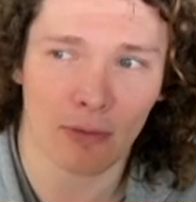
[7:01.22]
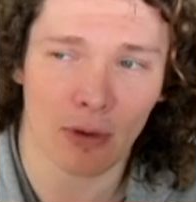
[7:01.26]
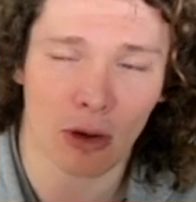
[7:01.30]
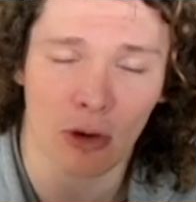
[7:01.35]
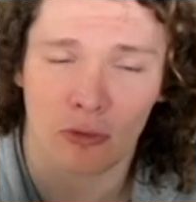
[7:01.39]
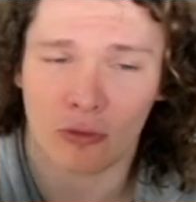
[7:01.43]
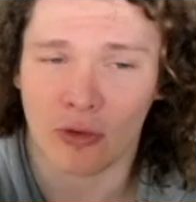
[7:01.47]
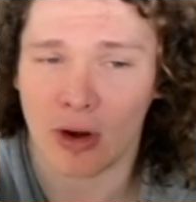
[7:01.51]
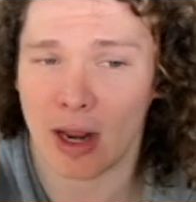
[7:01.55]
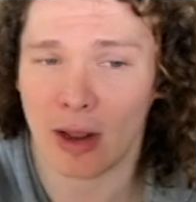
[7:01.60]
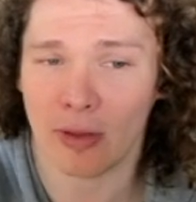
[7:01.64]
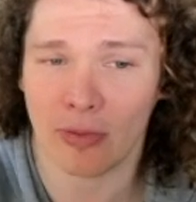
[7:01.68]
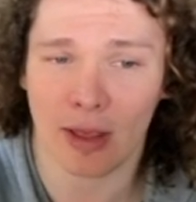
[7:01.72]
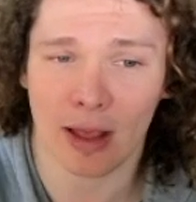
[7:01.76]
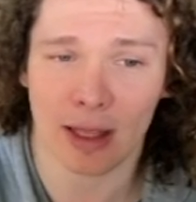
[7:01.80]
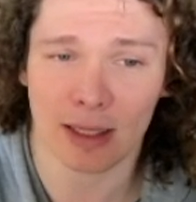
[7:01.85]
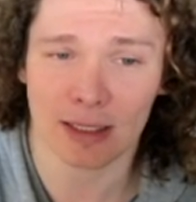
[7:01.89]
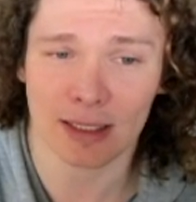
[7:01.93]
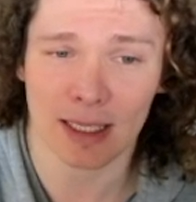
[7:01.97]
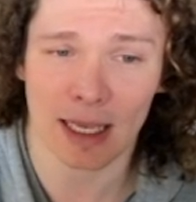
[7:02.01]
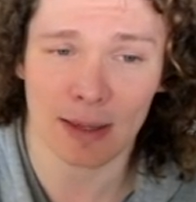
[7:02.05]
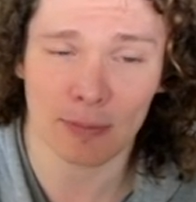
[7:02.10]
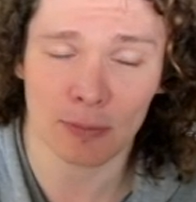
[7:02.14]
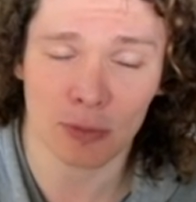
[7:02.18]
around that
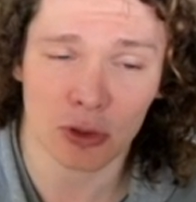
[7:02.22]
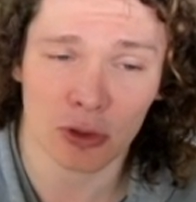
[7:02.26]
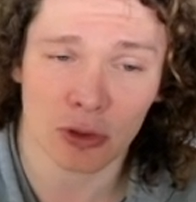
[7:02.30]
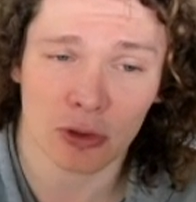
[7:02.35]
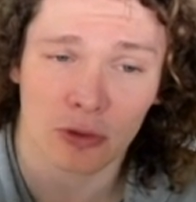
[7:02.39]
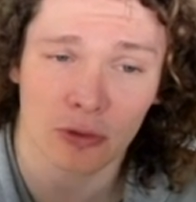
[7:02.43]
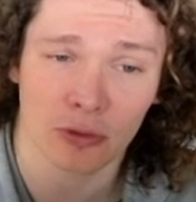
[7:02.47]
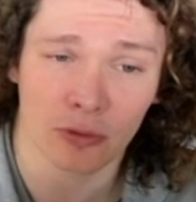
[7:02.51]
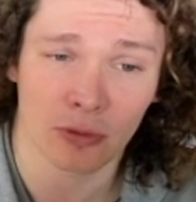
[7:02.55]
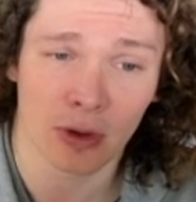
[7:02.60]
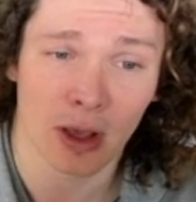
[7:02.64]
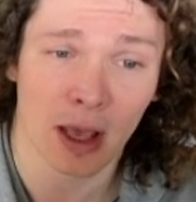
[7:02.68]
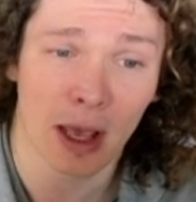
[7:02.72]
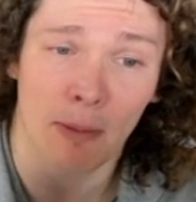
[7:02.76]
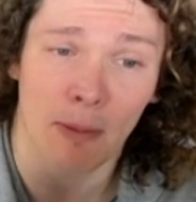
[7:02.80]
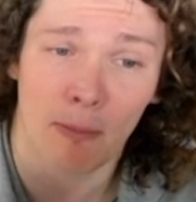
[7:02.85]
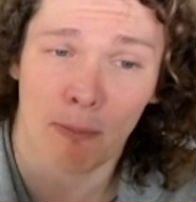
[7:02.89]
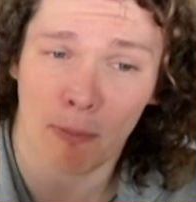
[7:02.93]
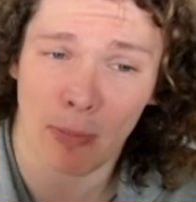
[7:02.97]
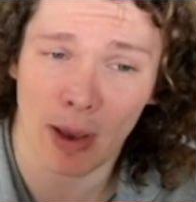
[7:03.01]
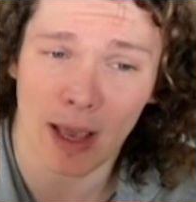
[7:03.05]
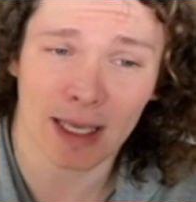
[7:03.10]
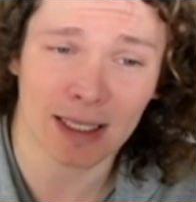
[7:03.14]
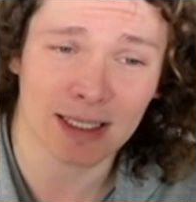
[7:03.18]
same sort
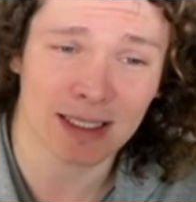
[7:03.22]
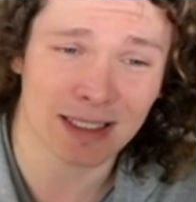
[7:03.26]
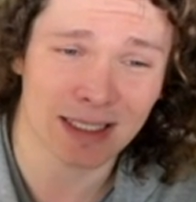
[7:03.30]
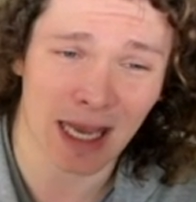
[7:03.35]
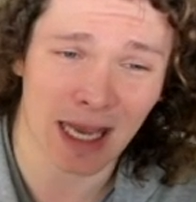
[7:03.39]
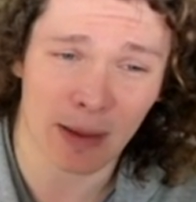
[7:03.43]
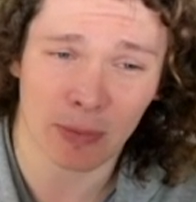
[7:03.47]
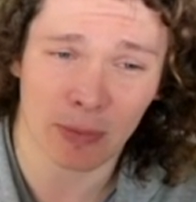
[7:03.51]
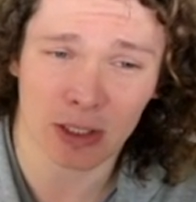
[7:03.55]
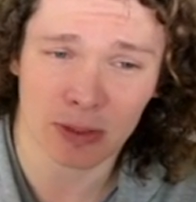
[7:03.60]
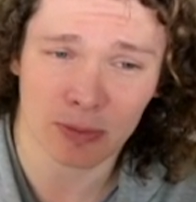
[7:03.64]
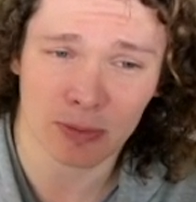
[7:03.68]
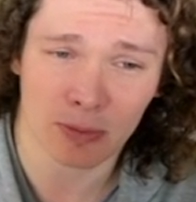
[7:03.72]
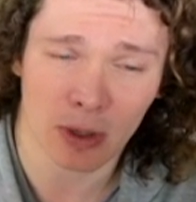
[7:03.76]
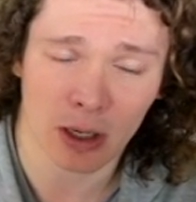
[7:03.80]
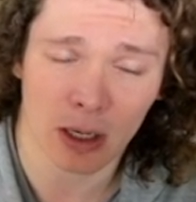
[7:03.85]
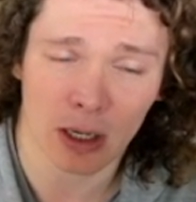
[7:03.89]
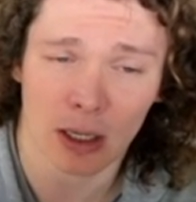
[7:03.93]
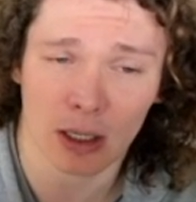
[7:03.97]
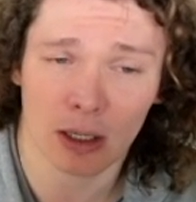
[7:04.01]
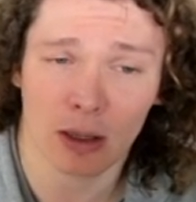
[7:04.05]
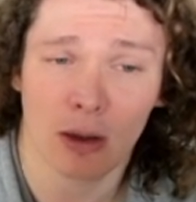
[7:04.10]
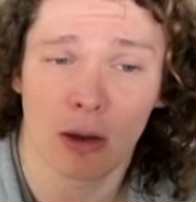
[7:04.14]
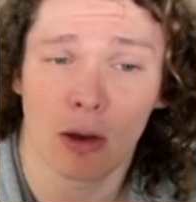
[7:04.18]
of base damage
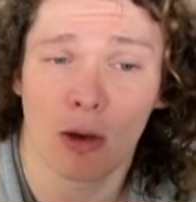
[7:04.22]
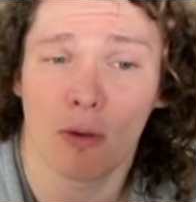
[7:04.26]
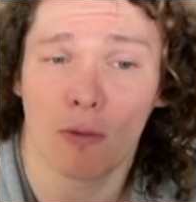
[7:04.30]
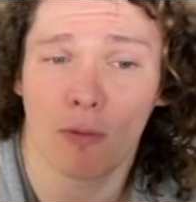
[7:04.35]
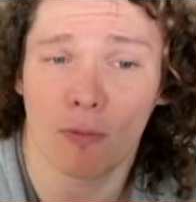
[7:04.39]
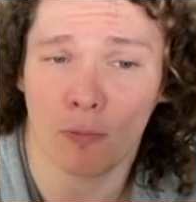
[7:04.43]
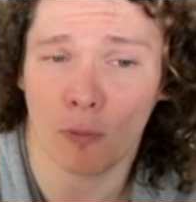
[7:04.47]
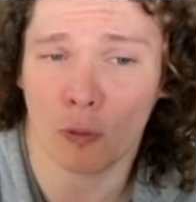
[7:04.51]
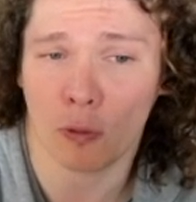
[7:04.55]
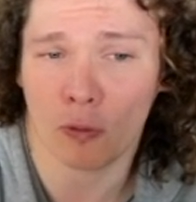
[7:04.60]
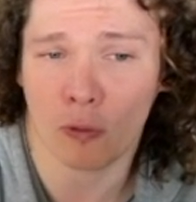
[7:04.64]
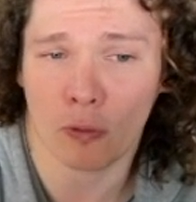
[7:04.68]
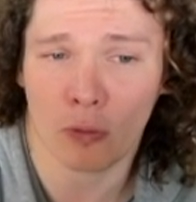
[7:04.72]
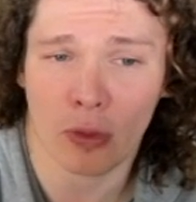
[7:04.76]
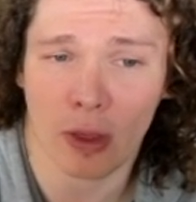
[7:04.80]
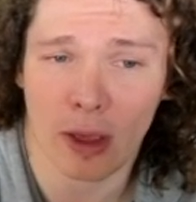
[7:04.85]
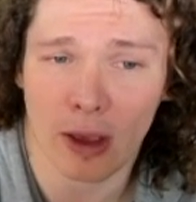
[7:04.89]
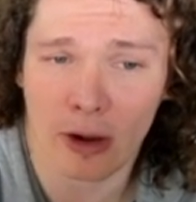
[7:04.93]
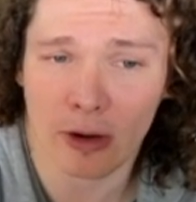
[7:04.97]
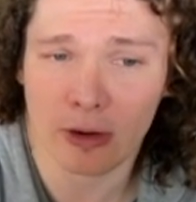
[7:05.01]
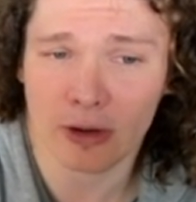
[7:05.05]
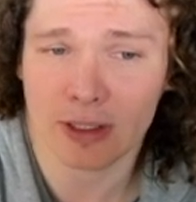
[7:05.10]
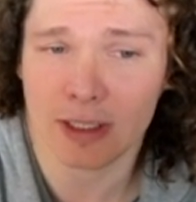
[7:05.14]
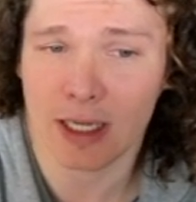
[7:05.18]
mark for
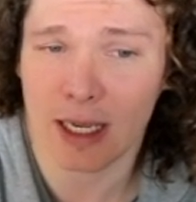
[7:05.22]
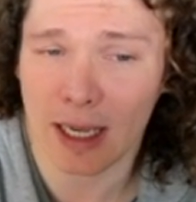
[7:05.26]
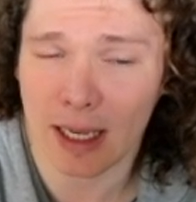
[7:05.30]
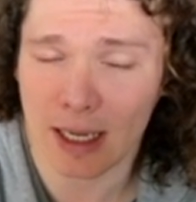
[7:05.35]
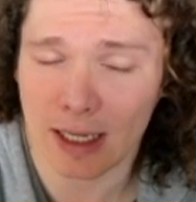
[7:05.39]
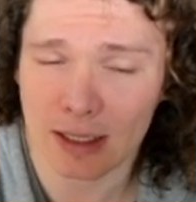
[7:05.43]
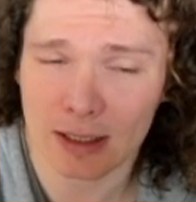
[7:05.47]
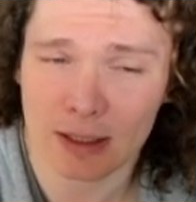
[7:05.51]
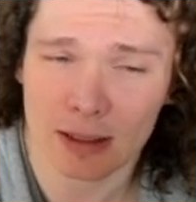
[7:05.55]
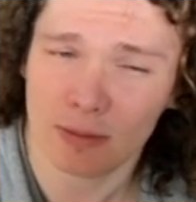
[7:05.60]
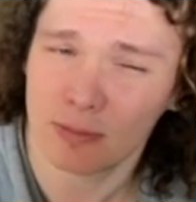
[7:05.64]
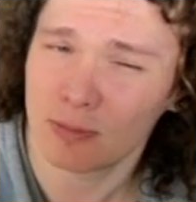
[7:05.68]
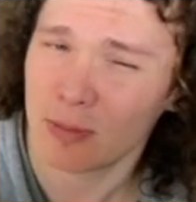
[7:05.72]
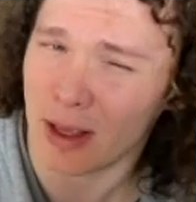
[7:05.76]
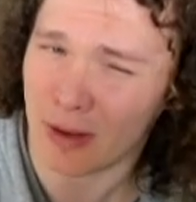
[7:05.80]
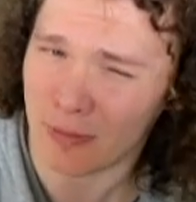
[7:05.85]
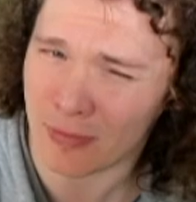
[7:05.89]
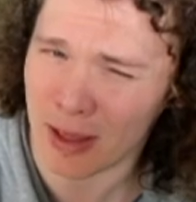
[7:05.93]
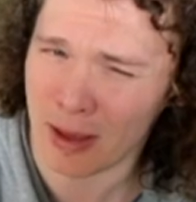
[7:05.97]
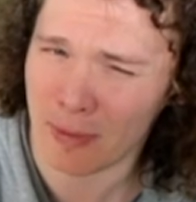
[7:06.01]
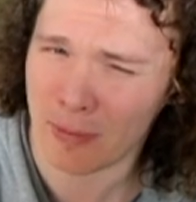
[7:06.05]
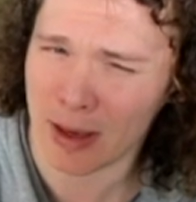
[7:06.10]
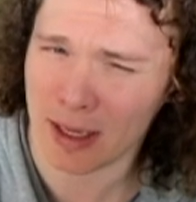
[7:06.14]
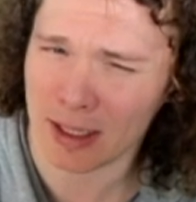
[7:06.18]
their attacks. If
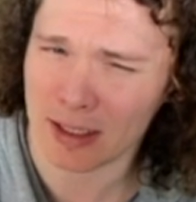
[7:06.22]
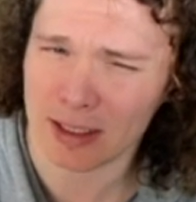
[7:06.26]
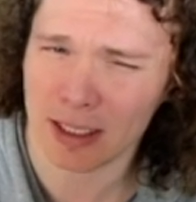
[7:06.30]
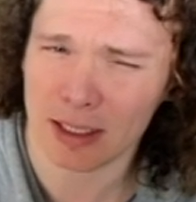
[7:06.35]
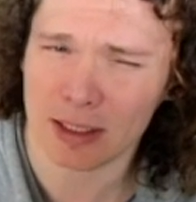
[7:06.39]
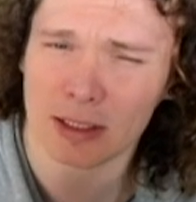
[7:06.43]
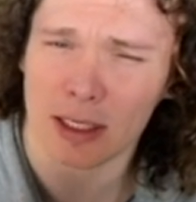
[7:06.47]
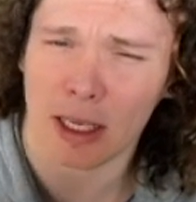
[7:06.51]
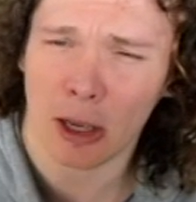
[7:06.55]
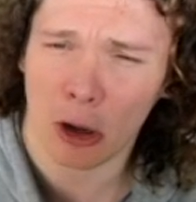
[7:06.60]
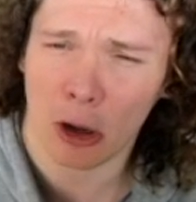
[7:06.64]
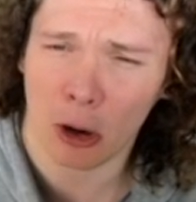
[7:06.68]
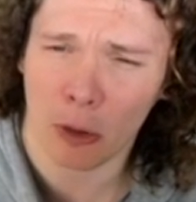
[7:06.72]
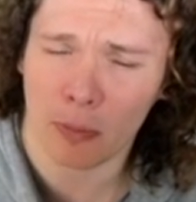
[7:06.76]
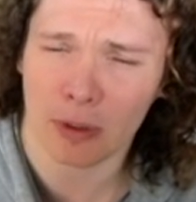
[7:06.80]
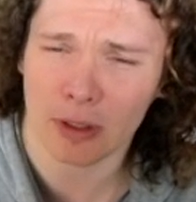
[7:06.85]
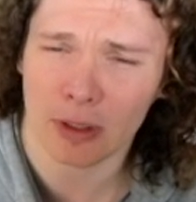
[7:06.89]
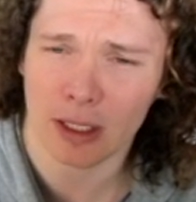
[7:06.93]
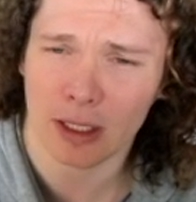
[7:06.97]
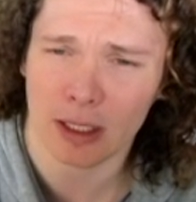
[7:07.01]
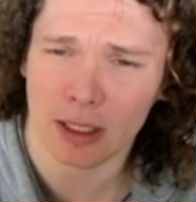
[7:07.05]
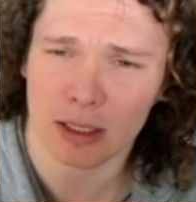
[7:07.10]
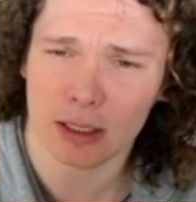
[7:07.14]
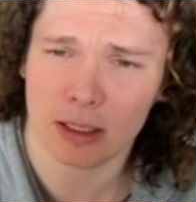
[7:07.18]
that makes sense, I hope it
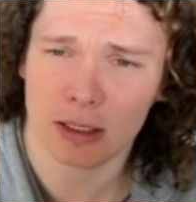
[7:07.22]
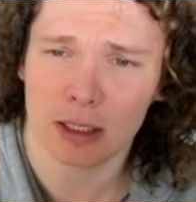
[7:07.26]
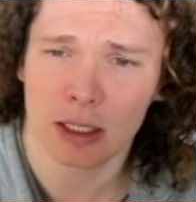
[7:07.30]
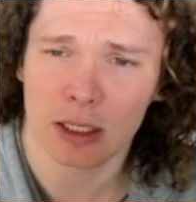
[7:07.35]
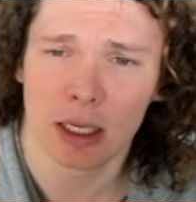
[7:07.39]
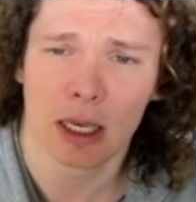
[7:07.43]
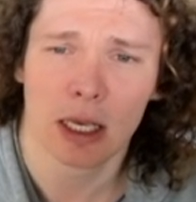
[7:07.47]
does.